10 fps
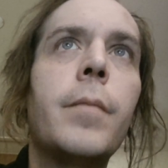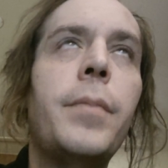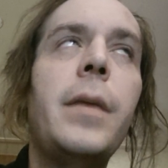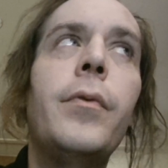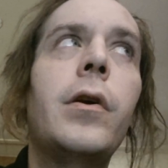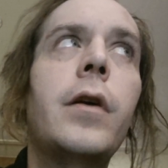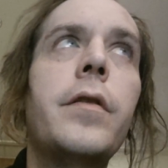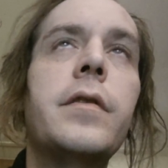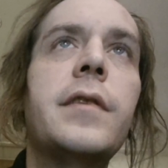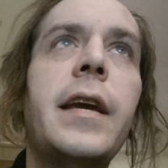People are
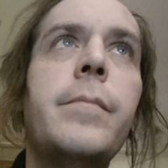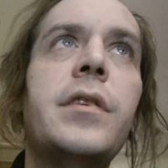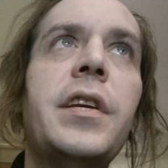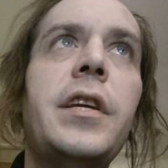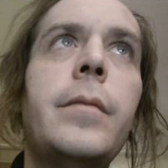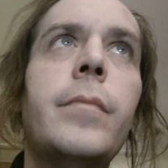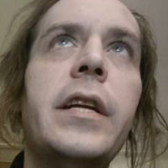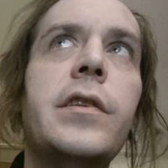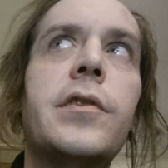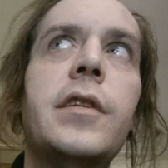on the same team. They
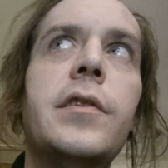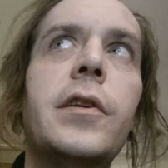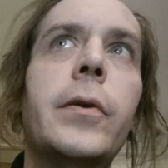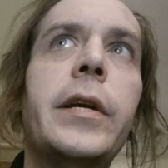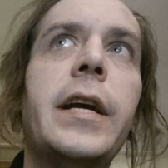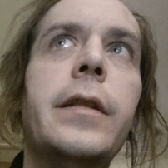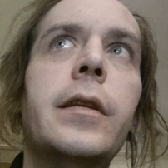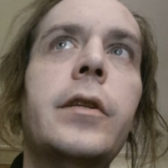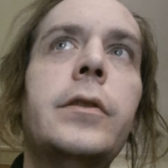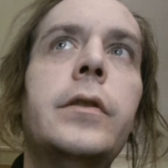just disagree on
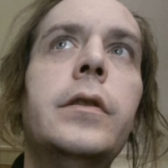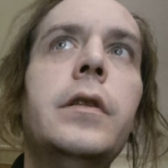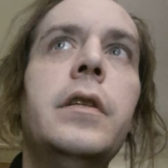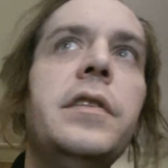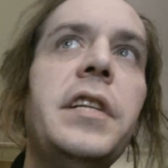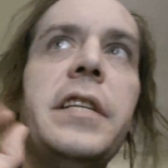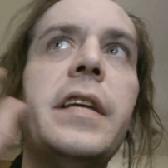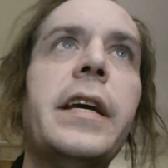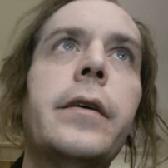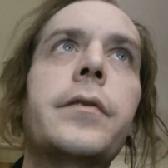little
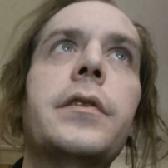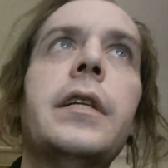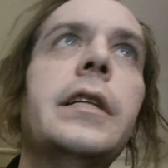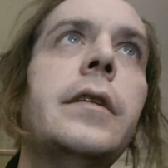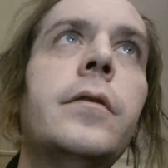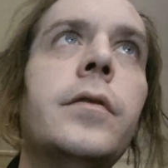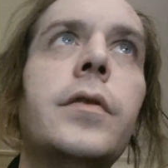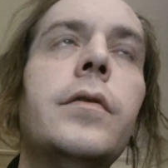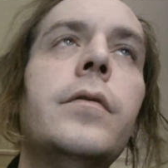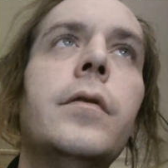details, and
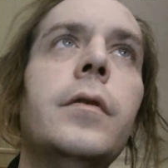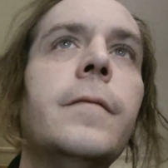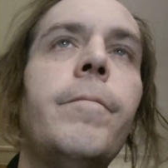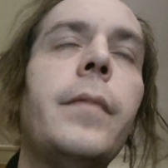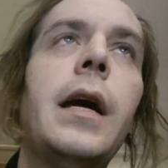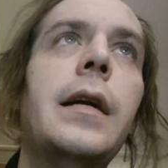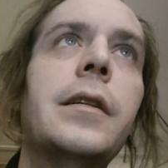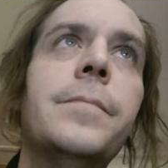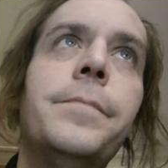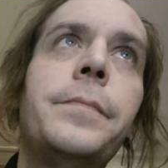I don't
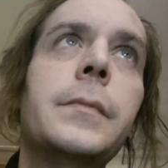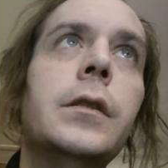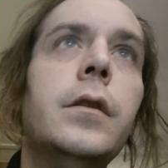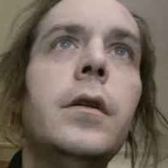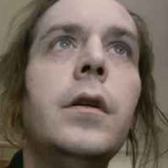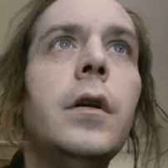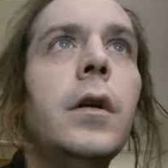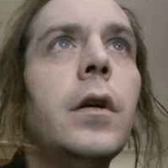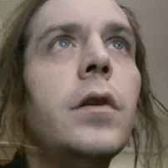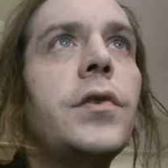know.
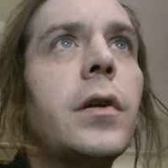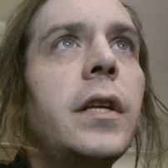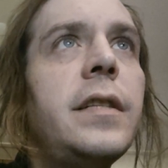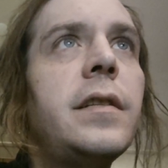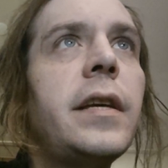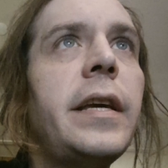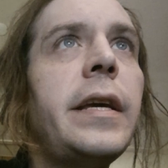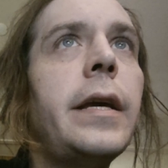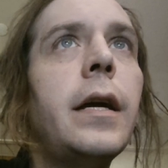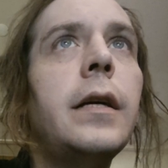So let's see.